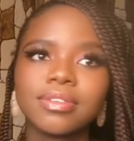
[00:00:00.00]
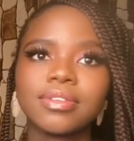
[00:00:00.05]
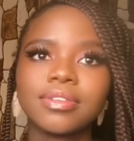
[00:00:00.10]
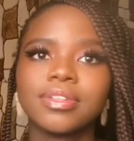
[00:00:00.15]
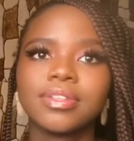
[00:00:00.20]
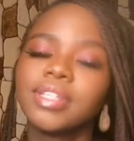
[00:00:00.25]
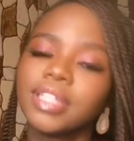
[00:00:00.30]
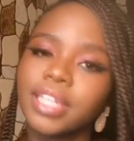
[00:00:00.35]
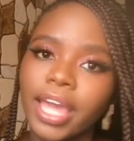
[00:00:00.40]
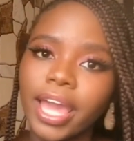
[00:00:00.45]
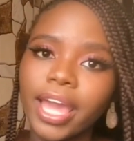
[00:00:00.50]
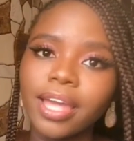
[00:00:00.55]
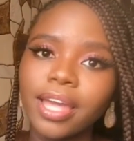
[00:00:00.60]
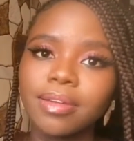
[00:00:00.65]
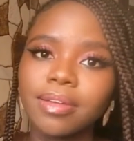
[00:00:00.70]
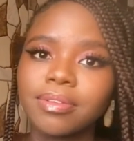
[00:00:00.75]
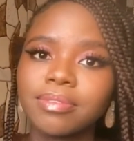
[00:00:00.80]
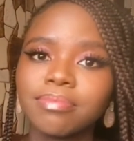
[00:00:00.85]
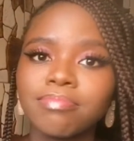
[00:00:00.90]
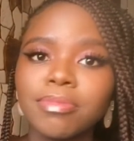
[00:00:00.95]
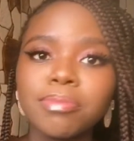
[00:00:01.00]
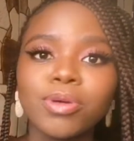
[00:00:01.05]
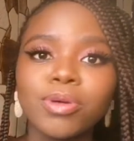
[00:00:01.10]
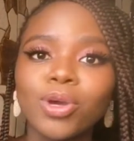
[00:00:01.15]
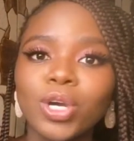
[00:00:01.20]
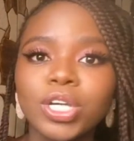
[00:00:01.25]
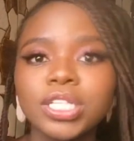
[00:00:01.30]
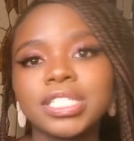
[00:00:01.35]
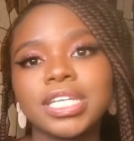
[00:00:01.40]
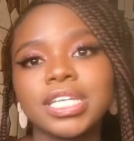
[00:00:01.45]
yeah maybe
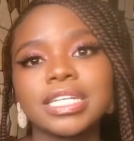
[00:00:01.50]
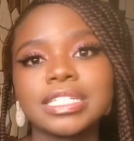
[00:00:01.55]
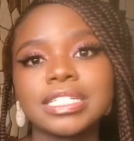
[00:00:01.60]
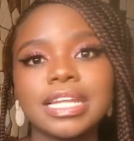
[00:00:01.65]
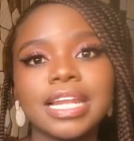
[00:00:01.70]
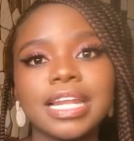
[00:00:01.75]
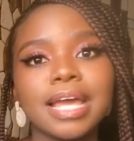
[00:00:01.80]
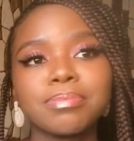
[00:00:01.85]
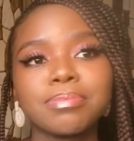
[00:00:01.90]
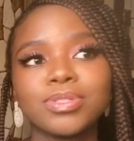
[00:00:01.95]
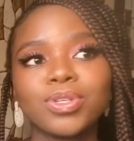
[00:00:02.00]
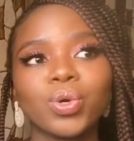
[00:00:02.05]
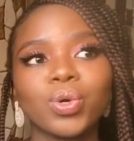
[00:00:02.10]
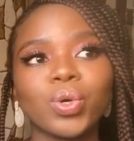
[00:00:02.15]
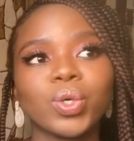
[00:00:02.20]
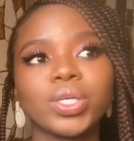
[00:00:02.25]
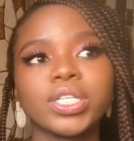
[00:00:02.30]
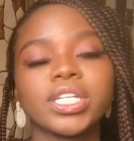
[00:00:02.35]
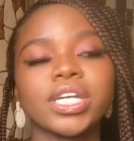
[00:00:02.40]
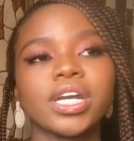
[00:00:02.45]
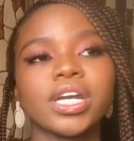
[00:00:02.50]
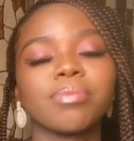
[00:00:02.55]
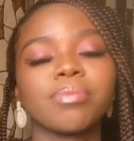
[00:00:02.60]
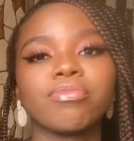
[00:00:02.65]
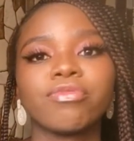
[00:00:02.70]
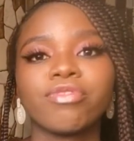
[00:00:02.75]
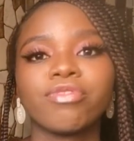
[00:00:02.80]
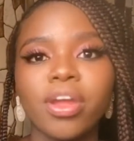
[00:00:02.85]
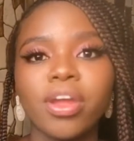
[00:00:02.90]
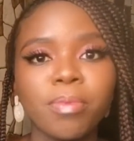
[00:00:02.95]
because they're celebs or they're
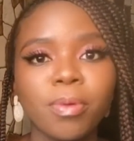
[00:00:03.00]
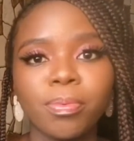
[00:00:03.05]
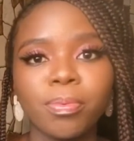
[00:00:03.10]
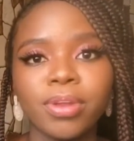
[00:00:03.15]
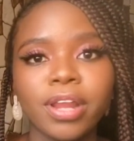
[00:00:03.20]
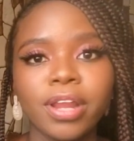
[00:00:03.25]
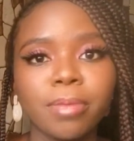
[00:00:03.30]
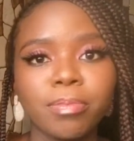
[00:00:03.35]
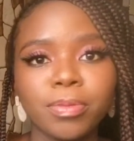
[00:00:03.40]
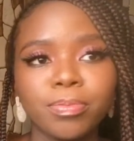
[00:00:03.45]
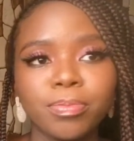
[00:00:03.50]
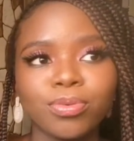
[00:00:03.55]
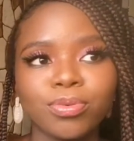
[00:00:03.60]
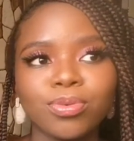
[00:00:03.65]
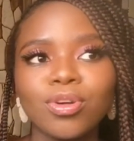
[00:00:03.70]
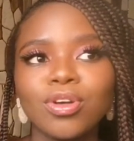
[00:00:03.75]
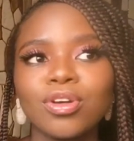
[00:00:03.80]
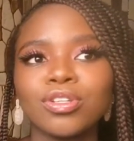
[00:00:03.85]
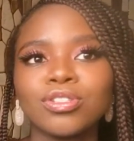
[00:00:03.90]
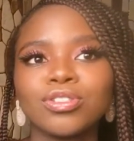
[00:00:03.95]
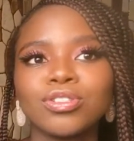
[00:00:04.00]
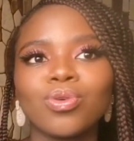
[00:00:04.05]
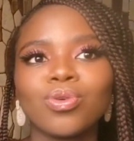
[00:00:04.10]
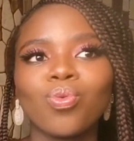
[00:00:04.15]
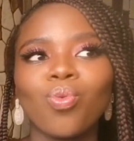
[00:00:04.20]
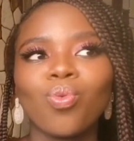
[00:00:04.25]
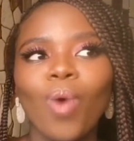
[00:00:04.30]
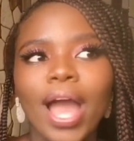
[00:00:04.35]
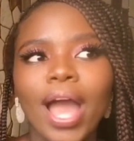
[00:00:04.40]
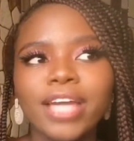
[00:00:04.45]
very popular people so
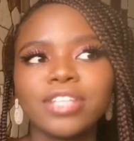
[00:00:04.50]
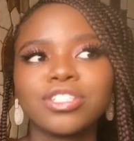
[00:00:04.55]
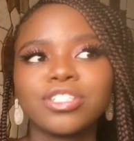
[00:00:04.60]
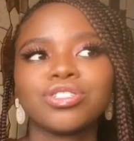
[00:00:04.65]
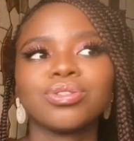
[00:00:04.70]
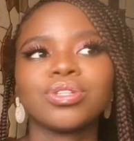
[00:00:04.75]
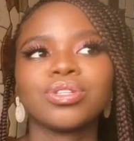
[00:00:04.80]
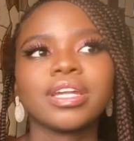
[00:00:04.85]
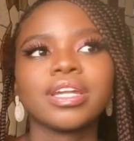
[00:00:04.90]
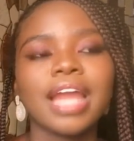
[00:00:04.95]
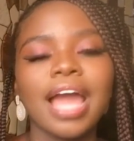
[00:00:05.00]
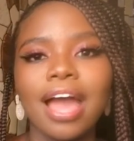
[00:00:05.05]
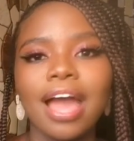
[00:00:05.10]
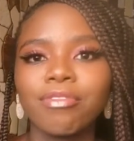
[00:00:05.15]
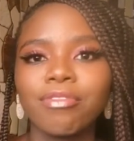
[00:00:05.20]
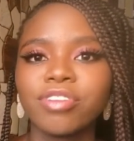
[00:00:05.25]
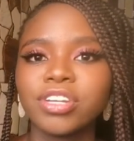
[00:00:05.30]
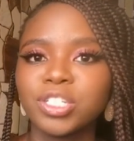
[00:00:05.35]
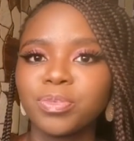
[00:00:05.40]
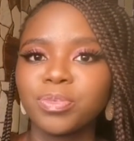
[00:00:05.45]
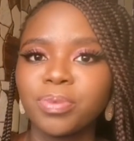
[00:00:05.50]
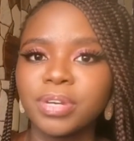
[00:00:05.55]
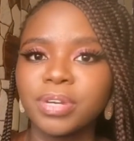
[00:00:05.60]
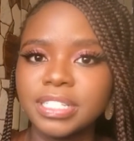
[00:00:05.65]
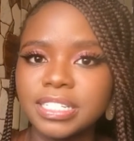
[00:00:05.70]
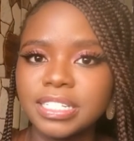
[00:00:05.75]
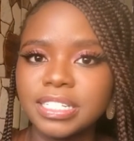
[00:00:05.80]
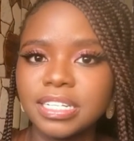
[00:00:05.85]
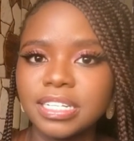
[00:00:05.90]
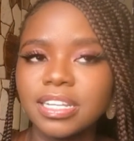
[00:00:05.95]
why should an average
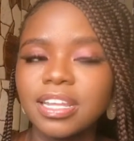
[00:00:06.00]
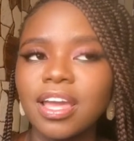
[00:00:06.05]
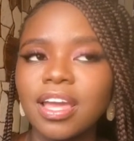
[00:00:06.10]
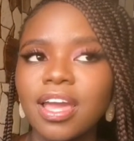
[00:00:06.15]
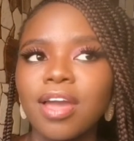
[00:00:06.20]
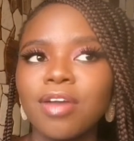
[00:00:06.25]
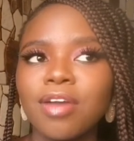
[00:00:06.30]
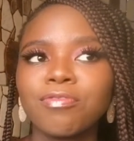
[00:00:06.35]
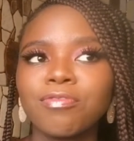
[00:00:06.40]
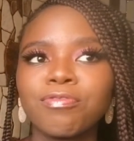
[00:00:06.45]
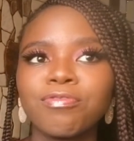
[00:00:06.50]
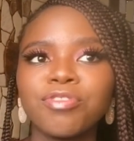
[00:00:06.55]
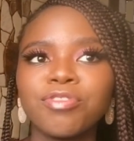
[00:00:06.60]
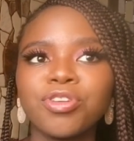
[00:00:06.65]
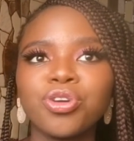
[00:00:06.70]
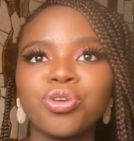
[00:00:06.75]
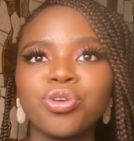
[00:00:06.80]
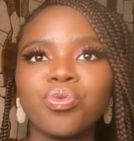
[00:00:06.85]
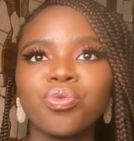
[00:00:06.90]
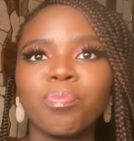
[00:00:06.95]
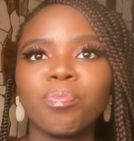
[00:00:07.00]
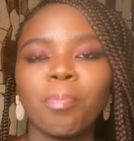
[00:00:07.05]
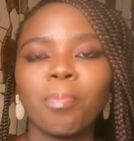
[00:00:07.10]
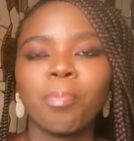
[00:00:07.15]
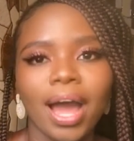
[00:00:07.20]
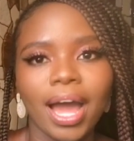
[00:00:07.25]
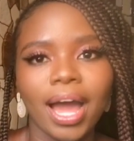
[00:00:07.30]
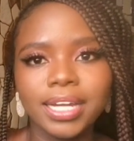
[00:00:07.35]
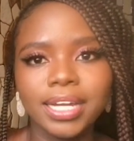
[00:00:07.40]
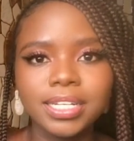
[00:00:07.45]
person feel
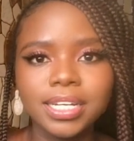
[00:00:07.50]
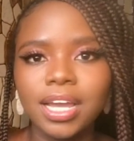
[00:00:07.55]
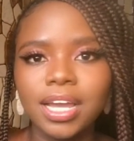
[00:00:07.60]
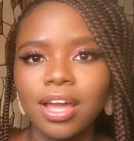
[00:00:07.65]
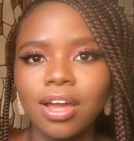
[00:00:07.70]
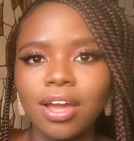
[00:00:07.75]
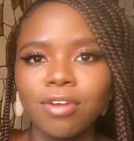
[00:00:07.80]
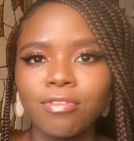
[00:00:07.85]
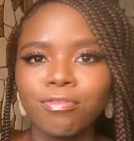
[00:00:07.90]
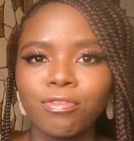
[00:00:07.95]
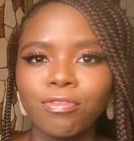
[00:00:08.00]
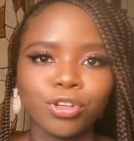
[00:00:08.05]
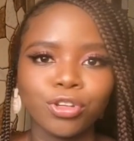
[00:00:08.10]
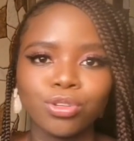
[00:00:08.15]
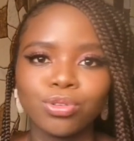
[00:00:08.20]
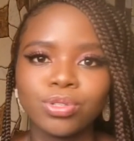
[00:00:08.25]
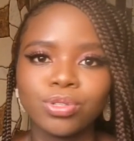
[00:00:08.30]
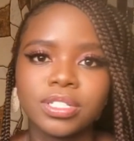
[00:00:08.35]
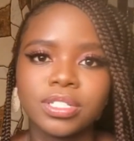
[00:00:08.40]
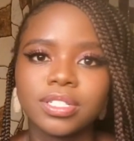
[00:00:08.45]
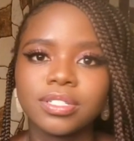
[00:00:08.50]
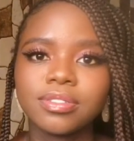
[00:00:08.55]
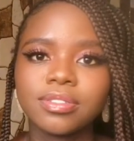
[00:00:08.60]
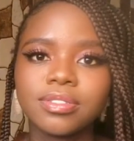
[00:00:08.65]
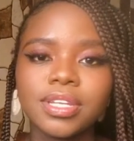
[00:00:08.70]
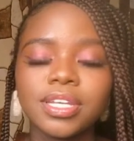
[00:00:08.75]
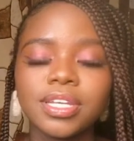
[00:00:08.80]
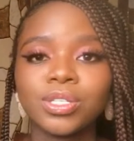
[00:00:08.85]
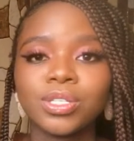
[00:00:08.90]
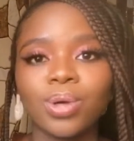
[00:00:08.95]
bad for using
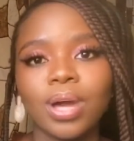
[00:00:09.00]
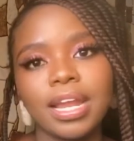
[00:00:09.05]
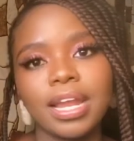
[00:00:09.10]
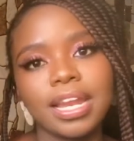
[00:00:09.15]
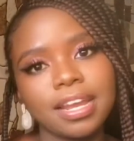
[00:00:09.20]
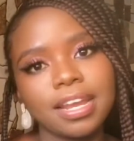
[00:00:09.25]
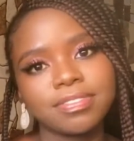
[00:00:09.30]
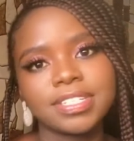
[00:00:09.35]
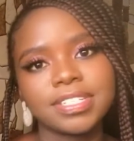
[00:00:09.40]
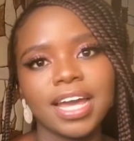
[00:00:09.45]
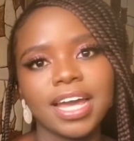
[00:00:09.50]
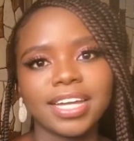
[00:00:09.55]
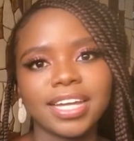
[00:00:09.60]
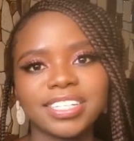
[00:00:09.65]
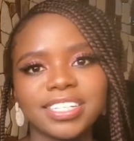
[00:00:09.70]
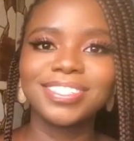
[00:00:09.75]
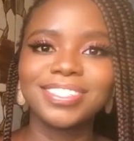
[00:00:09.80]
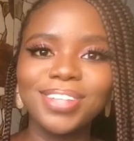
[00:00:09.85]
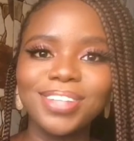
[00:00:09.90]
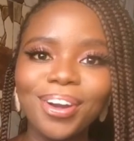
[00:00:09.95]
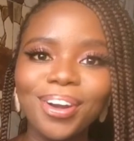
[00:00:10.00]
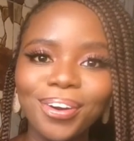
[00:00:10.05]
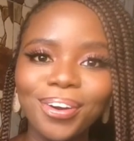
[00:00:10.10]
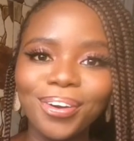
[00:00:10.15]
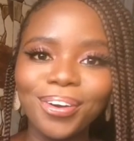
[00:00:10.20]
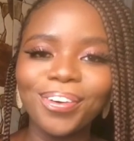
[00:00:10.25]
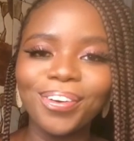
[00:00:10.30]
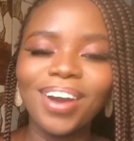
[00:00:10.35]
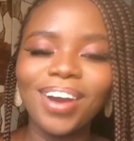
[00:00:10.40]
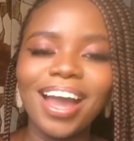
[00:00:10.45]
Israel left hand.
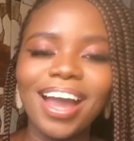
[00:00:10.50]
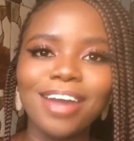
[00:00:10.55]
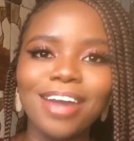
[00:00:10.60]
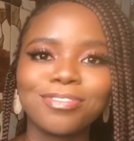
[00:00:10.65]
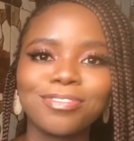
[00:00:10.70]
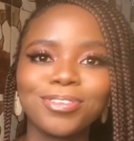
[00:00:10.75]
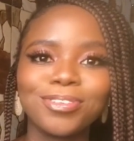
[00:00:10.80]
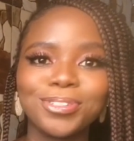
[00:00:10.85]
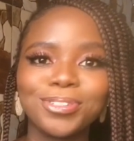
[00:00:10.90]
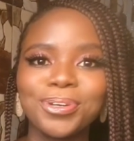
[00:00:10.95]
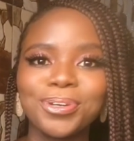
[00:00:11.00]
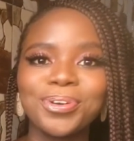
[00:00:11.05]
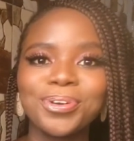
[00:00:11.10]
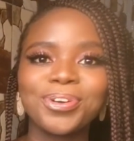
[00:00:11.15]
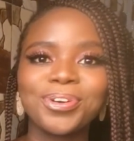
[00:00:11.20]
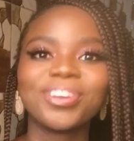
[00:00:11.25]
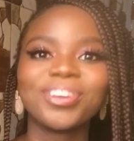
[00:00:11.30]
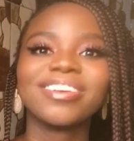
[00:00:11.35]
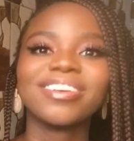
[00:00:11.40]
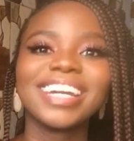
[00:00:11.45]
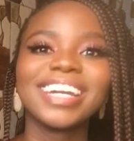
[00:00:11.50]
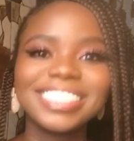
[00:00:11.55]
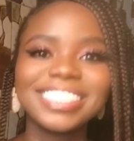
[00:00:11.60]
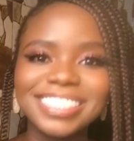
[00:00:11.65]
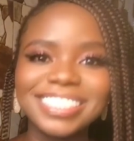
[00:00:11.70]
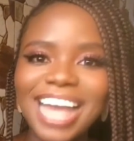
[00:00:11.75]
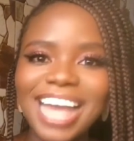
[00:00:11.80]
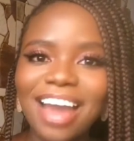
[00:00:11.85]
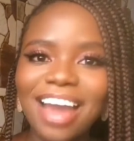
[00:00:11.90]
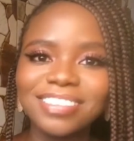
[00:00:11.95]
So I feel so great
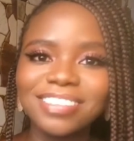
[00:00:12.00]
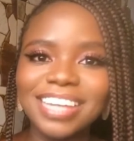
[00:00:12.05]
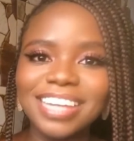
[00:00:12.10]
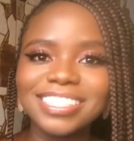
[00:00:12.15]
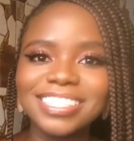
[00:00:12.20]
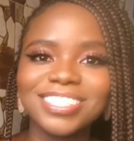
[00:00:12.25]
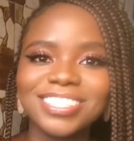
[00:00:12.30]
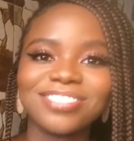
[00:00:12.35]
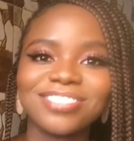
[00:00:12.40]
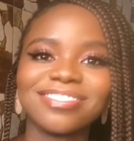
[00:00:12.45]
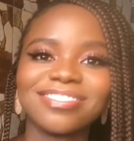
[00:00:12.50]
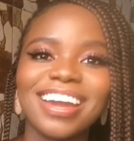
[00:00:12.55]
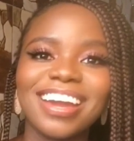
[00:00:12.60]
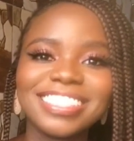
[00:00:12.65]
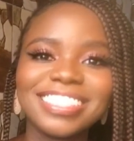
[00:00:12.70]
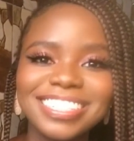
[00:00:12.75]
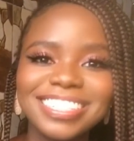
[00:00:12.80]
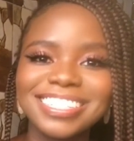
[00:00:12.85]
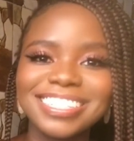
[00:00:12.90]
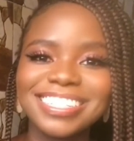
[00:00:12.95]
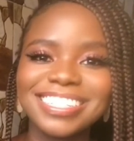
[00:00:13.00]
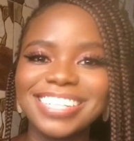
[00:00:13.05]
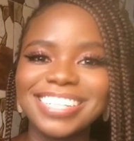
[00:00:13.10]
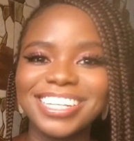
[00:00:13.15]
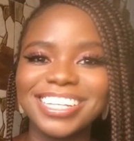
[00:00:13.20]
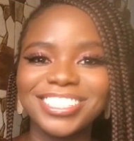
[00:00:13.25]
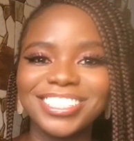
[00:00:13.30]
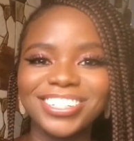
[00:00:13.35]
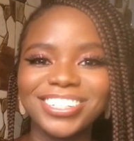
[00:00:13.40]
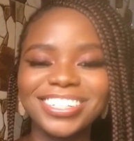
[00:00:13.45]
after this ranting
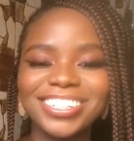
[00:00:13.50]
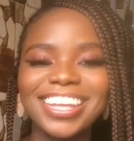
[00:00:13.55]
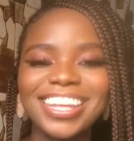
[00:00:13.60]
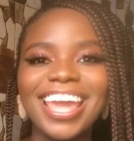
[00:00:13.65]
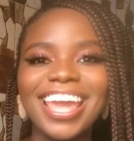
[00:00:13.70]
session.